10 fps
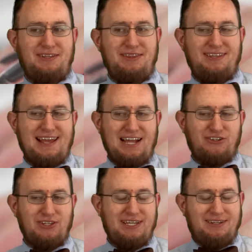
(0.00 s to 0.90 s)
This
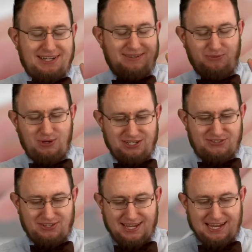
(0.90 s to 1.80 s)
actually
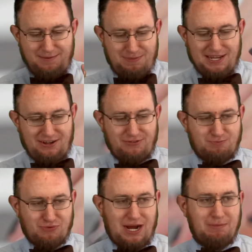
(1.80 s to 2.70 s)
was like a big
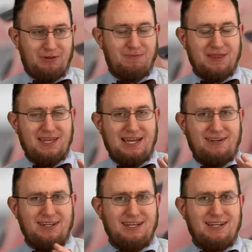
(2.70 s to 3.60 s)
enough problem that